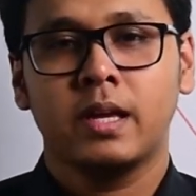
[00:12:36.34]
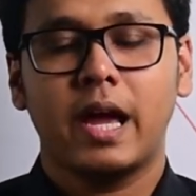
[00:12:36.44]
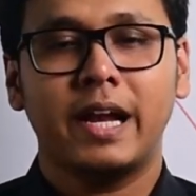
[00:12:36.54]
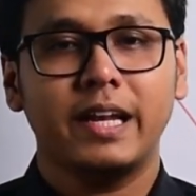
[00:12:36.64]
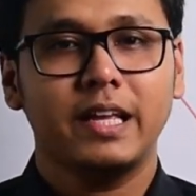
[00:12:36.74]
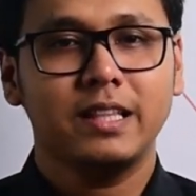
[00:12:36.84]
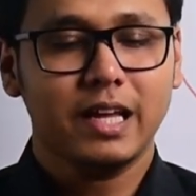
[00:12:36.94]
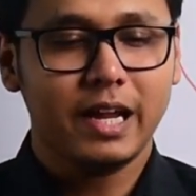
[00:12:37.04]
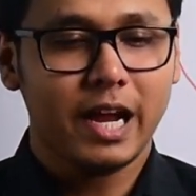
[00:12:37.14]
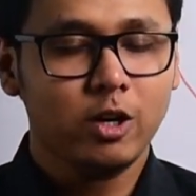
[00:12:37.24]
and in
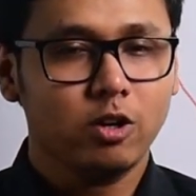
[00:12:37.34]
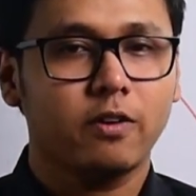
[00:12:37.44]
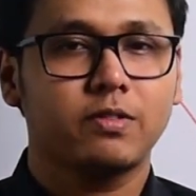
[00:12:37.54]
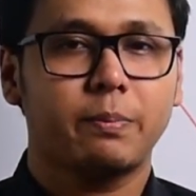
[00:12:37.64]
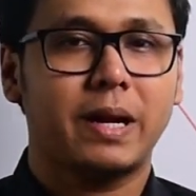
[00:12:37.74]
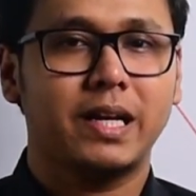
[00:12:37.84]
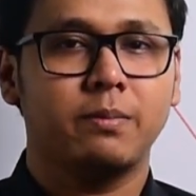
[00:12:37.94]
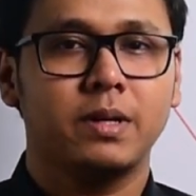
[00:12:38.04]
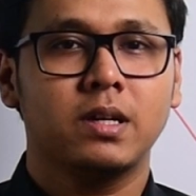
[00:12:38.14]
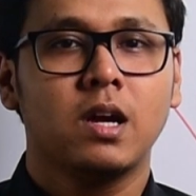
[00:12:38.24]
the end of the
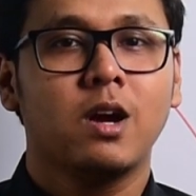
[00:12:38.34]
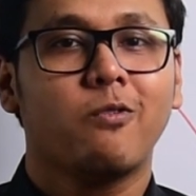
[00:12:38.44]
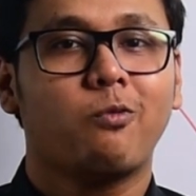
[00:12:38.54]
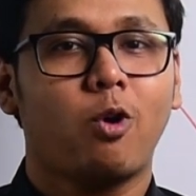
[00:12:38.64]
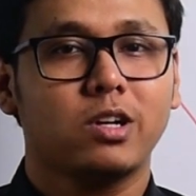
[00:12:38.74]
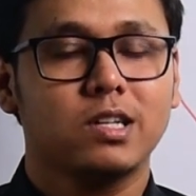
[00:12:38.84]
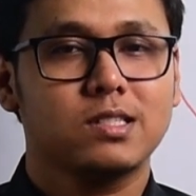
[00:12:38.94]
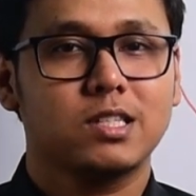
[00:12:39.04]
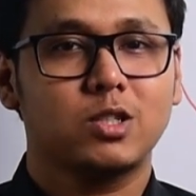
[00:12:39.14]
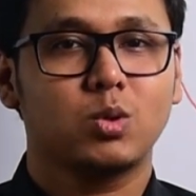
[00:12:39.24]
pandemic, what is
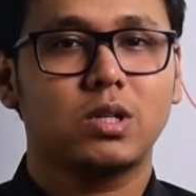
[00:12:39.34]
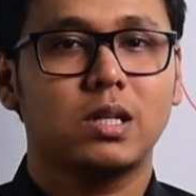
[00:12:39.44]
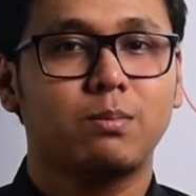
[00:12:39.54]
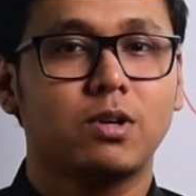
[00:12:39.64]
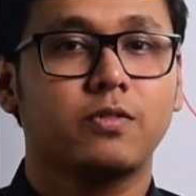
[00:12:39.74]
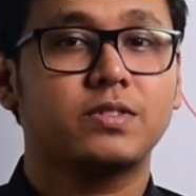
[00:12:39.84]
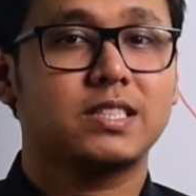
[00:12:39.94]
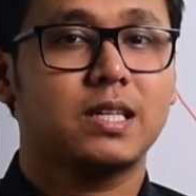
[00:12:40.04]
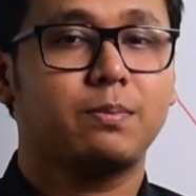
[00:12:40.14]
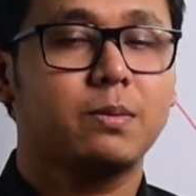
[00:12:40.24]
the total number of
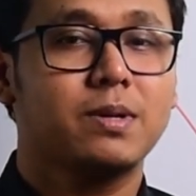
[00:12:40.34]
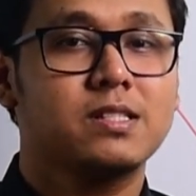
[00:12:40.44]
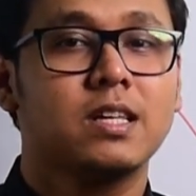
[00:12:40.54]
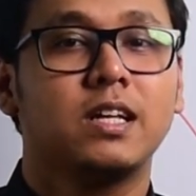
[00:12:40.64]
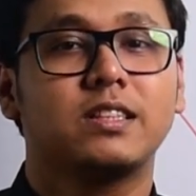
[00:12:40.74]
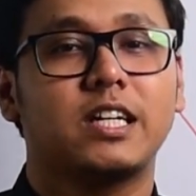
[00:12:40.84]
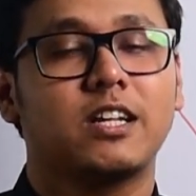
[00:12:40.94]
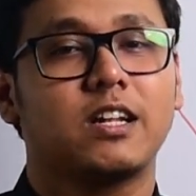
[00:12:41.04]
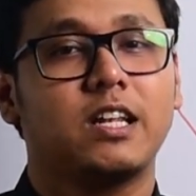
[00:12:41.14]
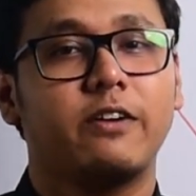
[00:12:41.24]
susceptibles that
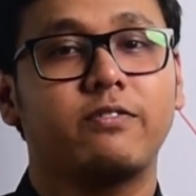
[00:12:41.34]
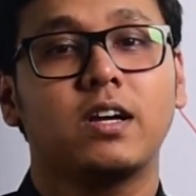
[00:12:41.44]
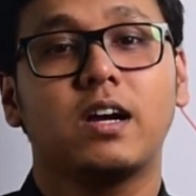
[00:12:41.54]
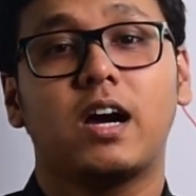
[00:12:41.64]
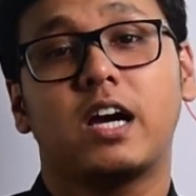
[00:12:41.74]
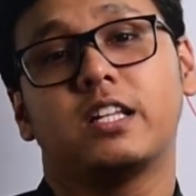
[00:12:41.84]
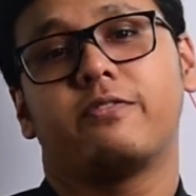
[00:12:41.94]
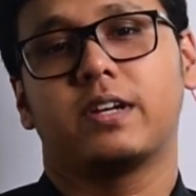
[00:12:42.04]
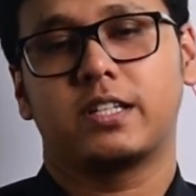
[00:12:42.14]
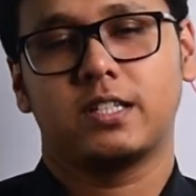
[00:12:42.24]
are left
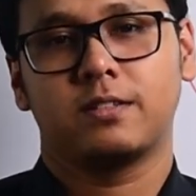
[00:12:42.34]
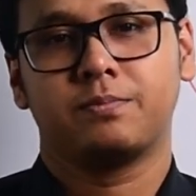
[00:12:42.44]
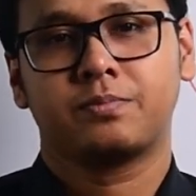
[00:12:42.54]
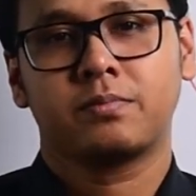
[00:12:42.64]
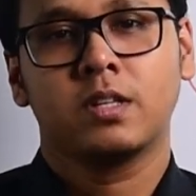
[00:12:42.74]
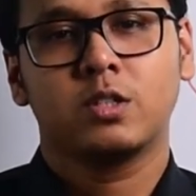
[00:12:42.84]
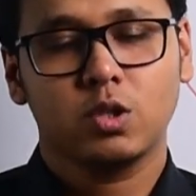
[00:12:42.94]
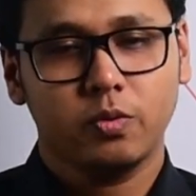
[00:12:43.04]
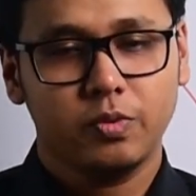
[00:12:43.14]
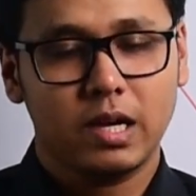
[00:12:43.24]
unaffected.
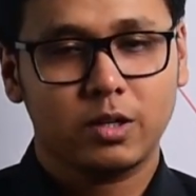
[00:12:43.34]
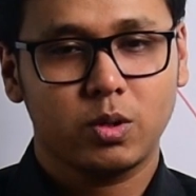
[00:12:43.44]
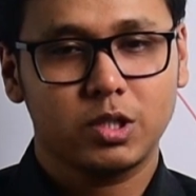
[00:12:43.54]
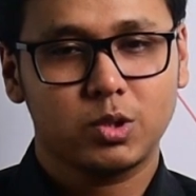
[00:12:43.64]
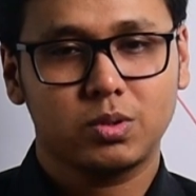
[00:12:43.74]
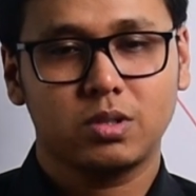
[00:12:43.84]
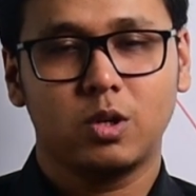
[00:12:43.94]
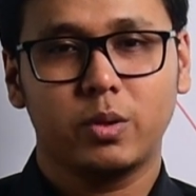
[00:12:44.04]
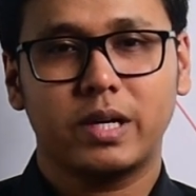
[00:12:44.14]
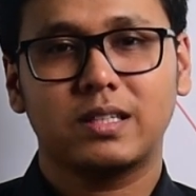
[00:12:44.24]
So we are going to
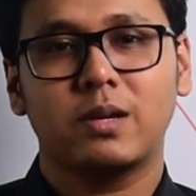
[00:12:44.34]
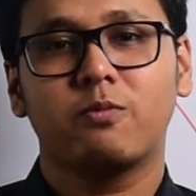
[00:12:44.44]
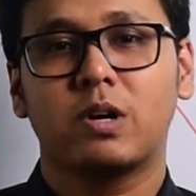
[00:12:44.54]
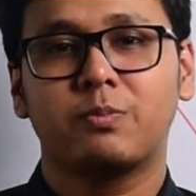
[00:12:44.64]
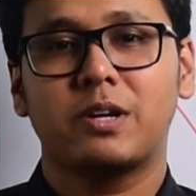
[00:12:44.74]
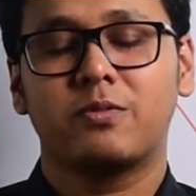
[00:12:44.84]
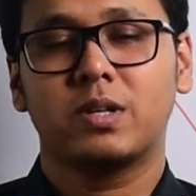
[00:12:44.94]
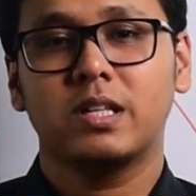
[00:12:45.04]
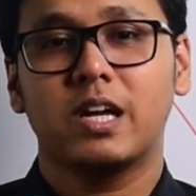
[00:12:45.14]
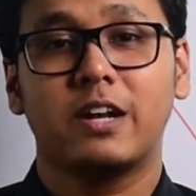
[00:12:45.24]
look at them one by
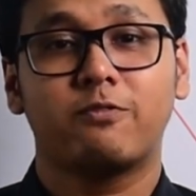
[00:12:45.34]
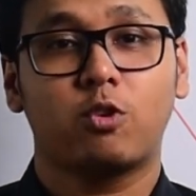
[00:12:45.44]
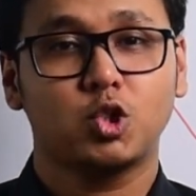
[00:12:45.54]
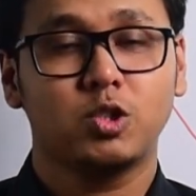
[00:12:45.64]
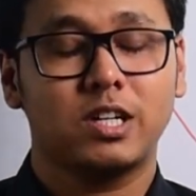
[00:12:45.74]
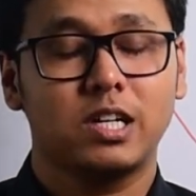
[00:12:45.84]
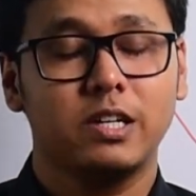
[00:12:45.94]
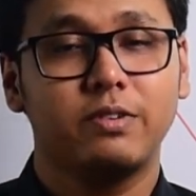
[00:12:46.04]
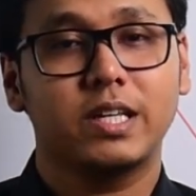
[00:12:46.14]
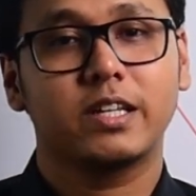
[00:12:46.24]
one, and fortunately
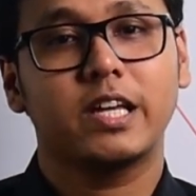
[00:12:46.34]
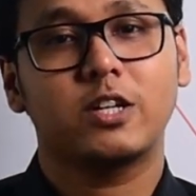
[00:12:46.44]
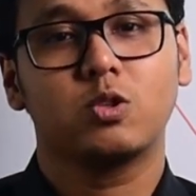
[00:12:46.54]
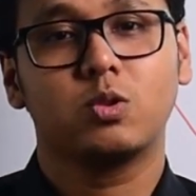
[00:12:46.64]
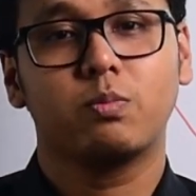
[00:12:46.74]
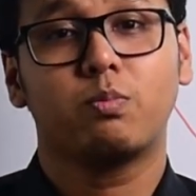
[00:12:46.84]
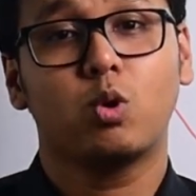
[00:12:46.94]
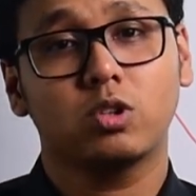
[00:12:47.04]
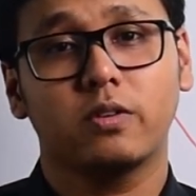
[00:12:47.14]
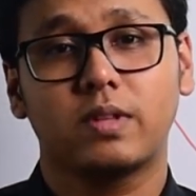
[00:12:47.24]
we can get to know
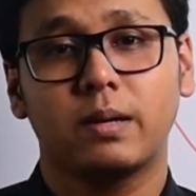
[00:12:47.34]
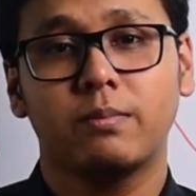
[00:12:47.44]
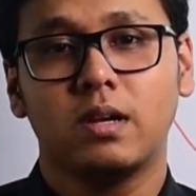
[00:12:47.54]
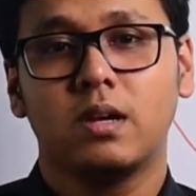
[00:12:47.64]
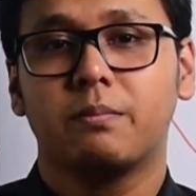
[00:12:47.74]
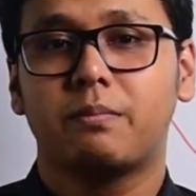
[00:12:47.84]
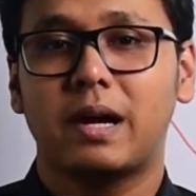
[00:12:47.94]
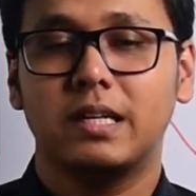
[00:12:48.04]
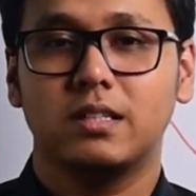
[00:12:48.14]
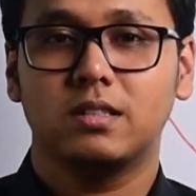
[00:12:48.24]
both of them
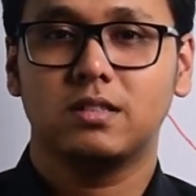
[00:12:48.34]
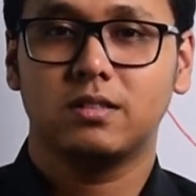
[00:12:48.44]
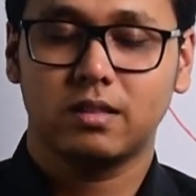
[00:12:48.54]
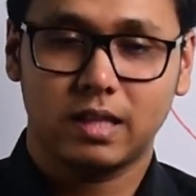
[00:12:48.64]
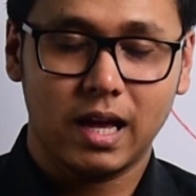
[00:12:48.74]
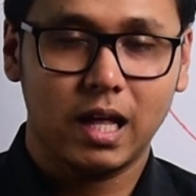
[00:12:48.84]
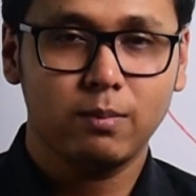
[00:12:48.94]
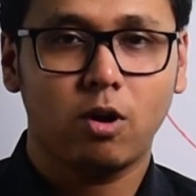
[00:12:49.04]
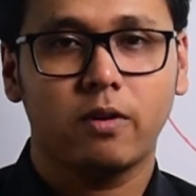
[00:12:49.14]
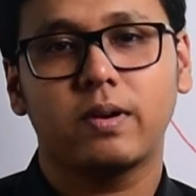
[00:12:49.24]
by the
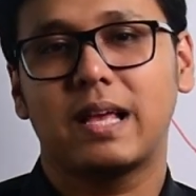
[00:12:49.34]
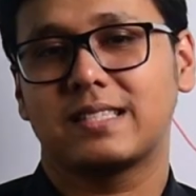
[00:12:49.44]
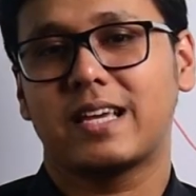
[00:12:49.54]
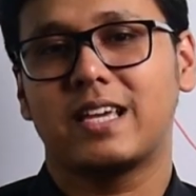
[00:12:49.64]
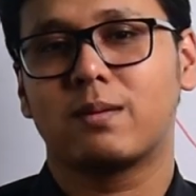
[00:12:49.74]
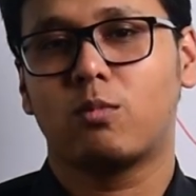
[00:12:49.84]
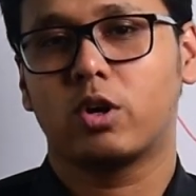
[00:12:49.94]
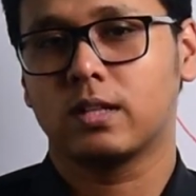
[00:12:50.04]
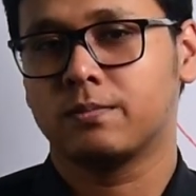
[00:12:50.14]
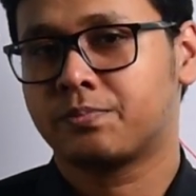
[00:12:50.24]
help of SIR
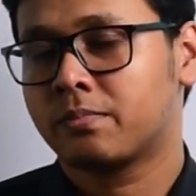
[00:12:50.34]
model.